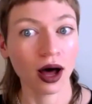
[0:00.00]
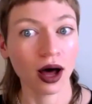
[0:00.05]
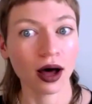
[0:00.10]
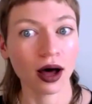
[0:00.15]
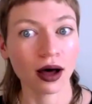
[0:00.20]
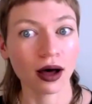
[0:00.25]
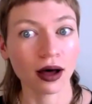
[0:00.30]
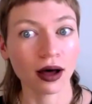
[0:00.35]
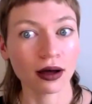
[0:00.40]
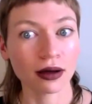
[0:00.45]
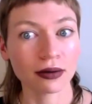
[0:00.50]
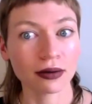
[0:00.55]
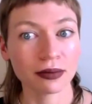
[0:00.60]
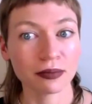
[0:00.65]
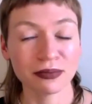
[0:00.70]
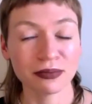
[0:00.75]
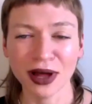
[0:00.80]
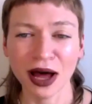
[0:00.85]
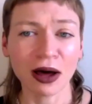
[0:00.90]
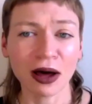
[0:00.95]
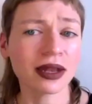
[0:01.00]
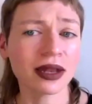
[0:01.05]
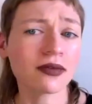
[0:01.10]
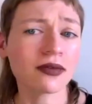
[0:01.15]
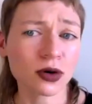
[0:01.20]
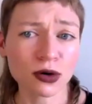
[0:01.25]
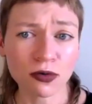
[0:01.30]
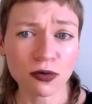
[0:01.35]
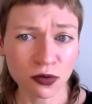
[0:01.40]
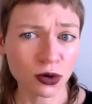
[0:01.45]

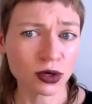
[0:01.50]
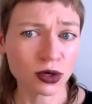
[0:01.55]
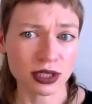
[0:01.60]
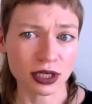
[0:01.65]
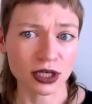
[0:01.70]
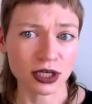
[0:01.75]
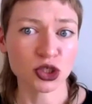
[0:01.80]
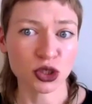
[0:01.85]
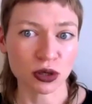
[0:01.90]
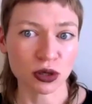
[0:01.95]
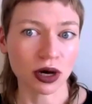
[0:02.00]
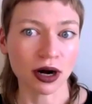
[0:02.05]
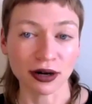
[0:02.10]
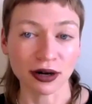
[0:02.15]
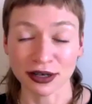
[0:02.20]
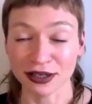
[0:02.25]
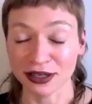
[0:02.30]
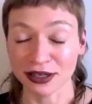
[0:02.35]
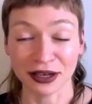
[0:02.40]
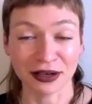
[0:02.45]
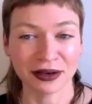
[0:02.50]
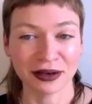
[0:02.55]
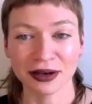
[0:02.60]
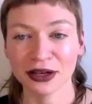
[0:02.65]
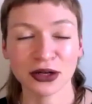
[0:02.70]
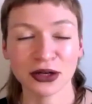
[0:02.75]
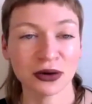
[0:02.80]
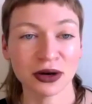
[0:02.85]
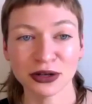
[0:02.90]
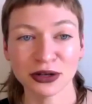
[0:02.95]
of course I enjoy art. Like,
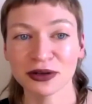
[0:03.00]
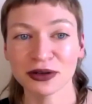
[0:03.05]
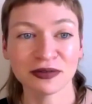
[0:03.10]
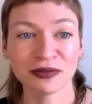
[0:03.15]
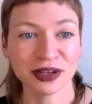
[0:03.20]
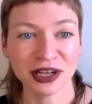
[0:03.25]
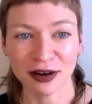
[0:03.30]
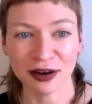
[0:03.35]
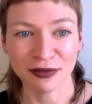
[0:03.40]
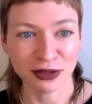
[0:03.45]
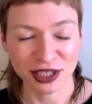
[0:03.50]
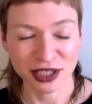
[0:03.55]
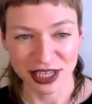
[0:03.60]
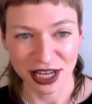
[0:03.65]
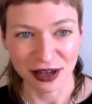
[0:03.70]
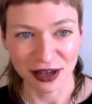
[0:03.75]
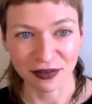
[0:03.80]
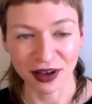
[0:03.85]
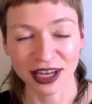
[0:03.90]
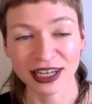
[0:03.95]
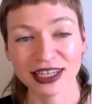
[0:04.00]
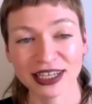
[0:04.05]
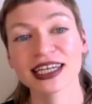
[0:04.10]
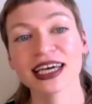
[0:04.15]
I don't even have to say that.